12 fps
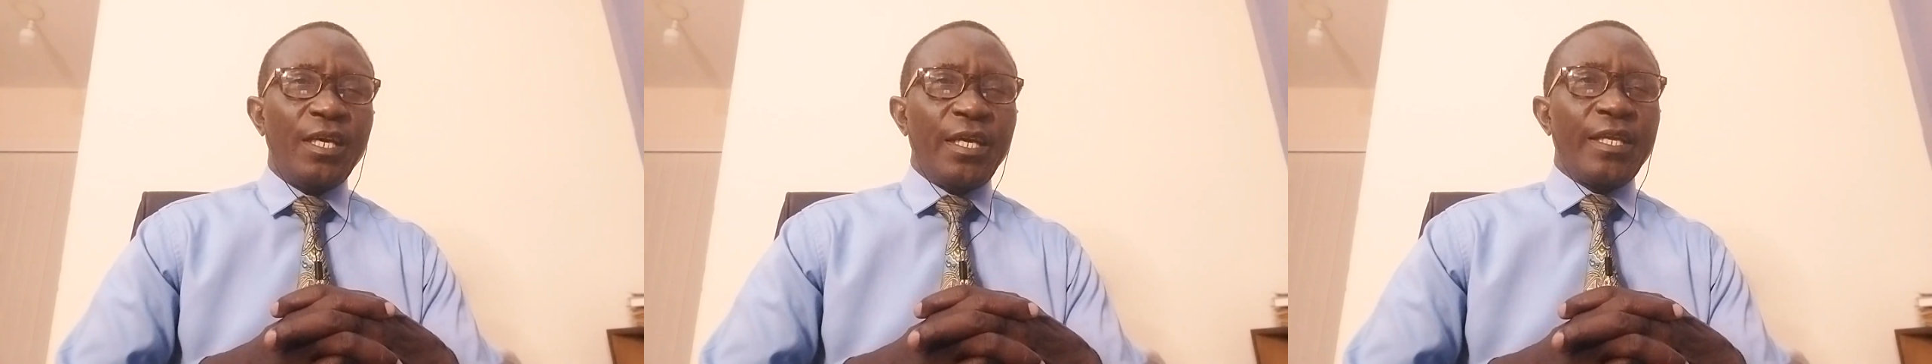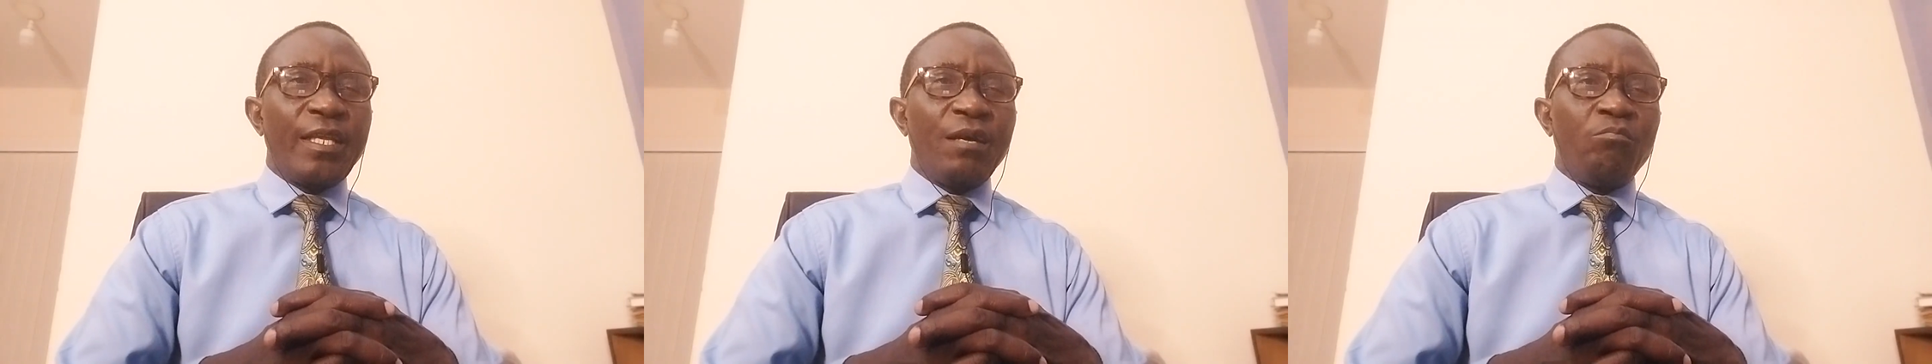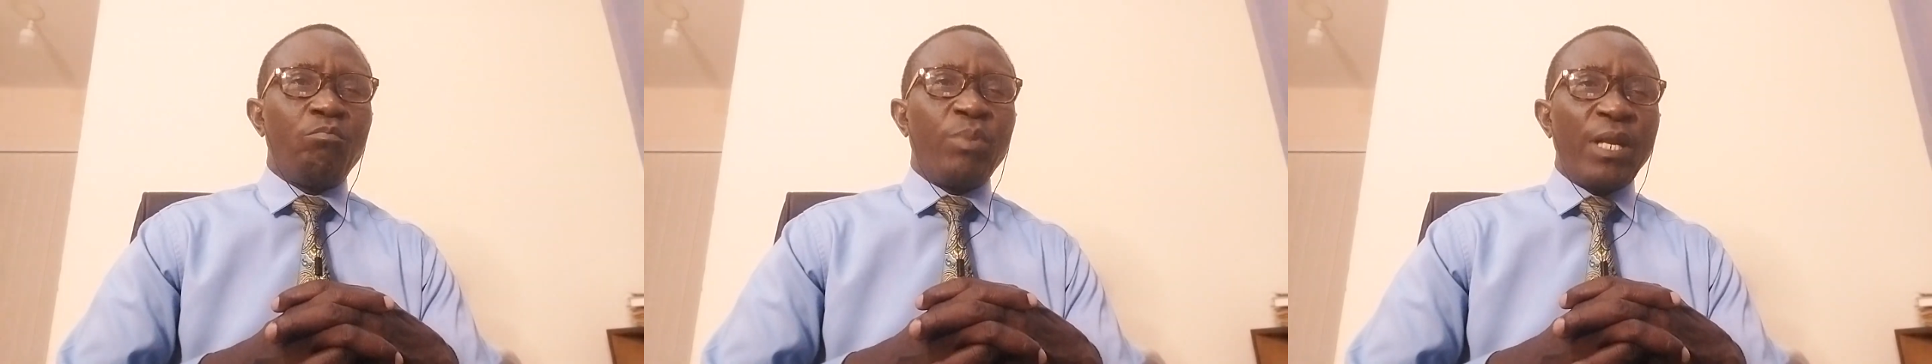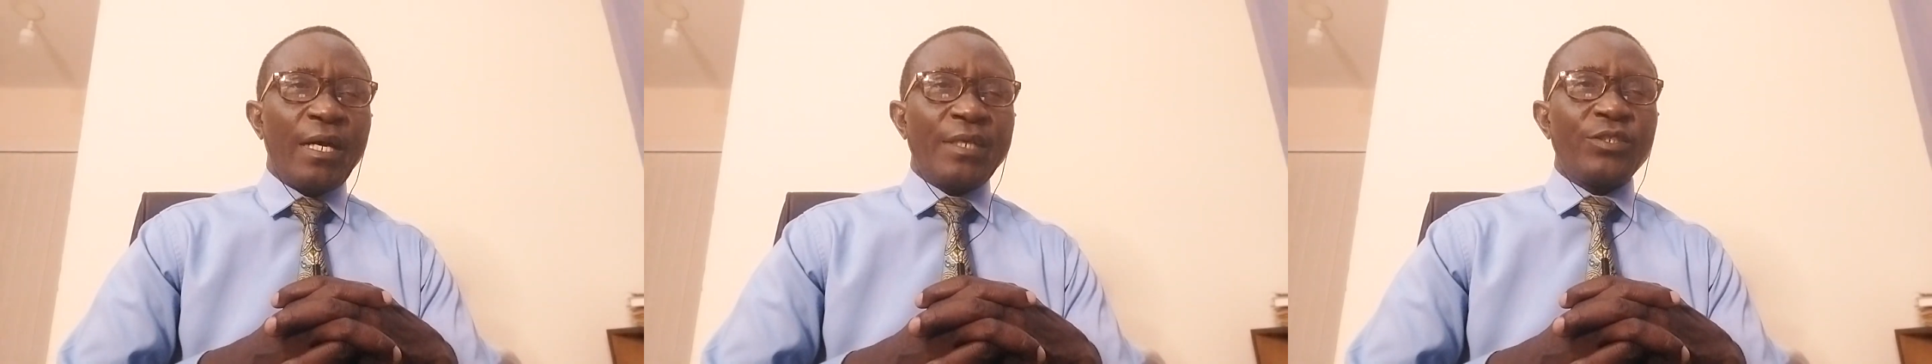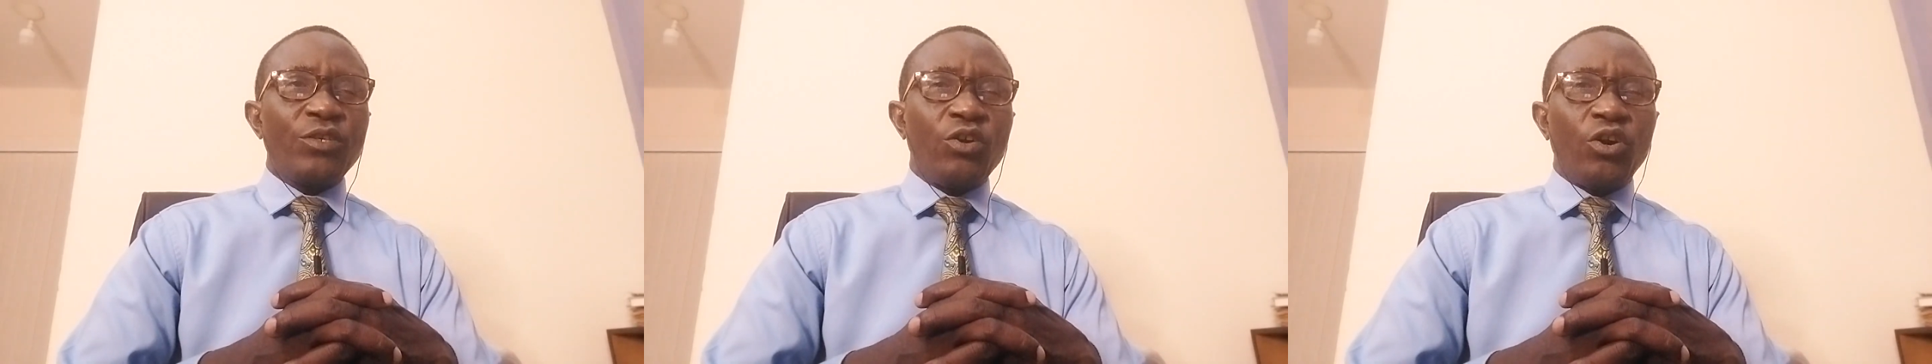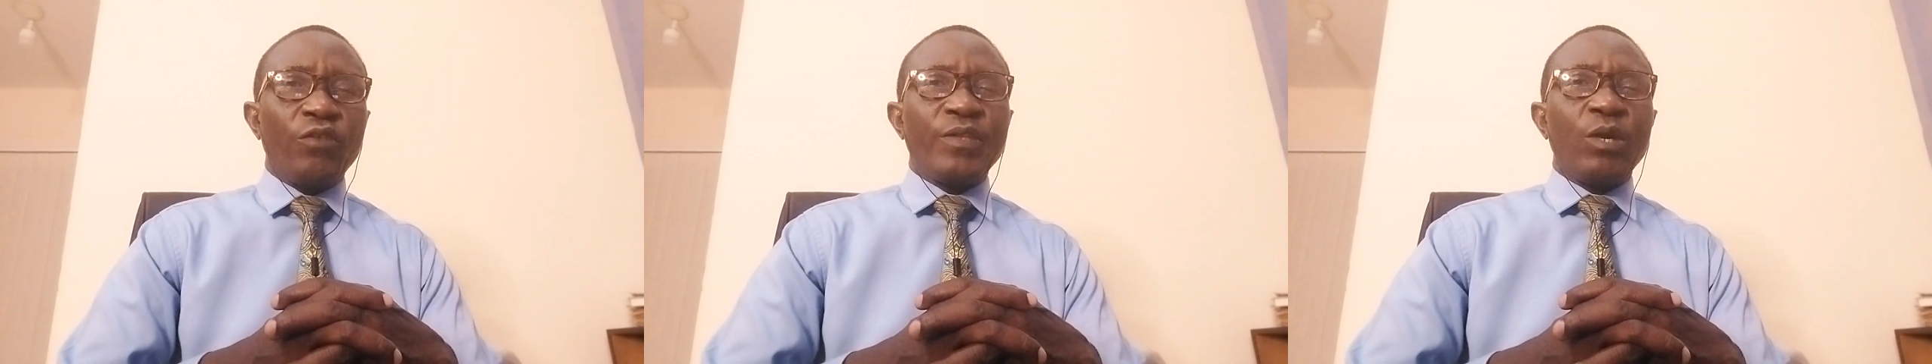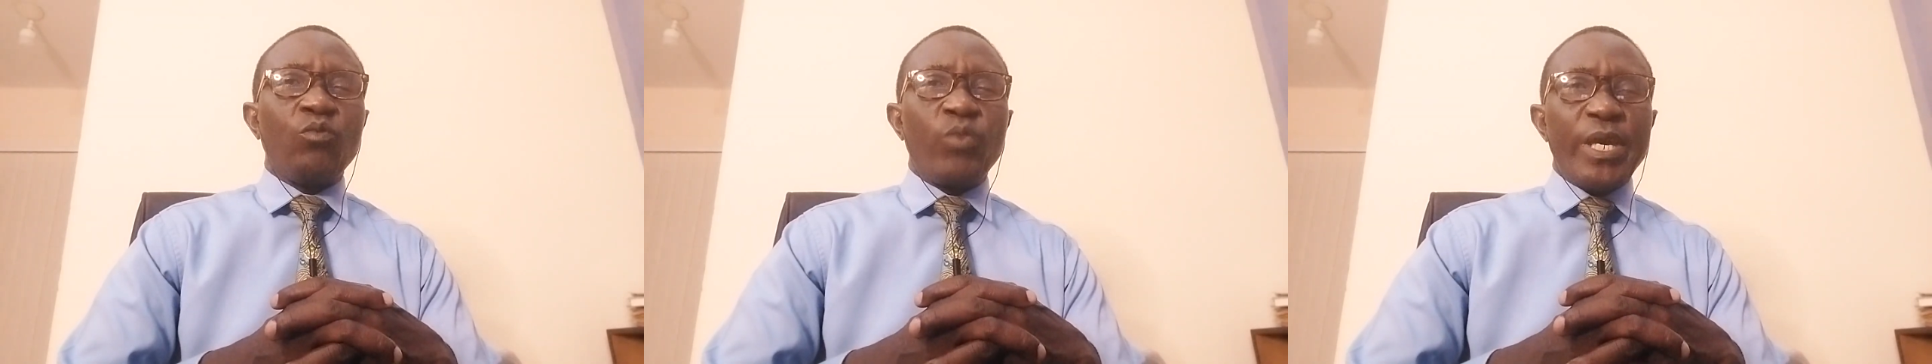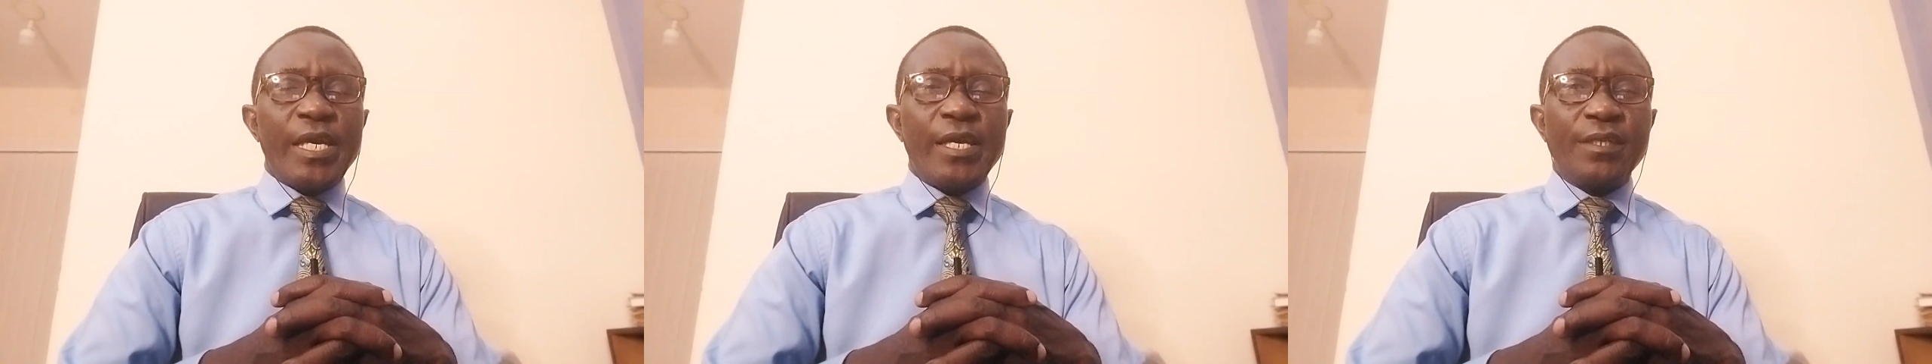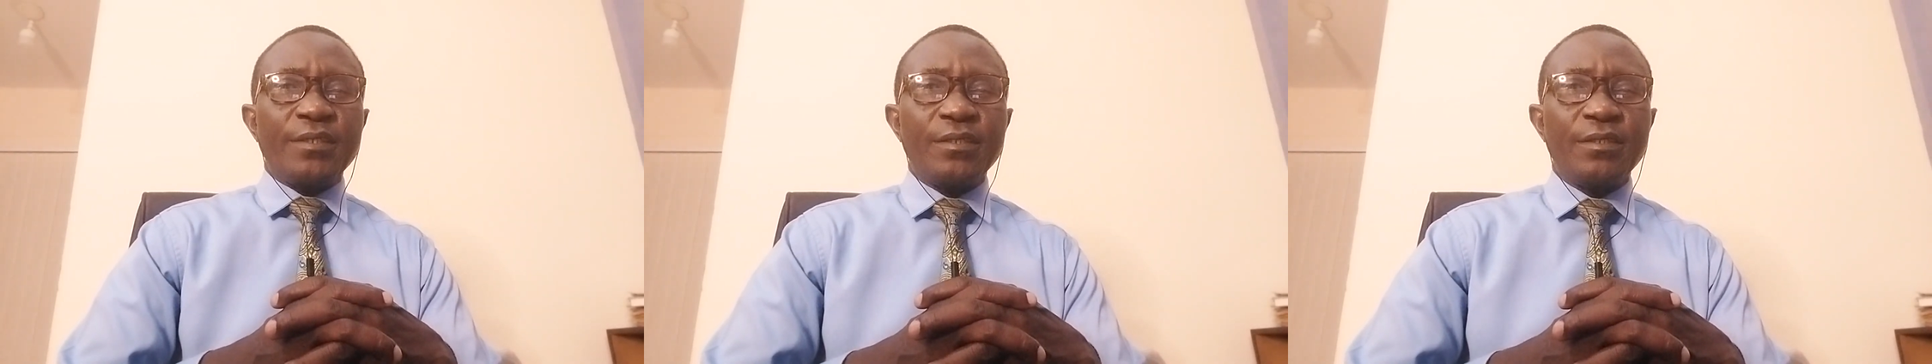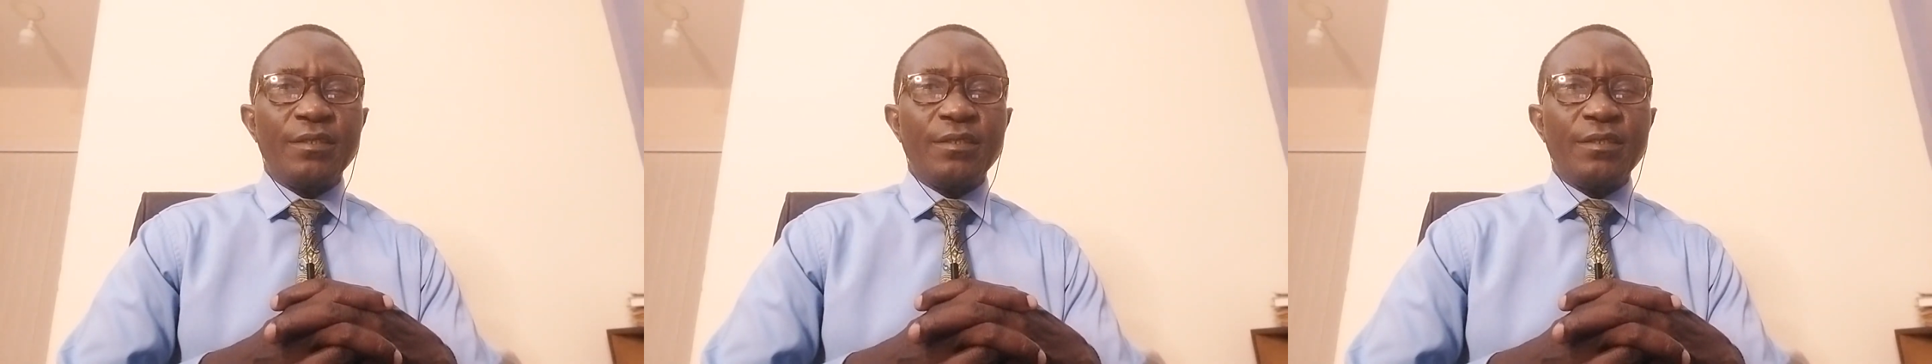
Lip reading: in the blood of the wicked.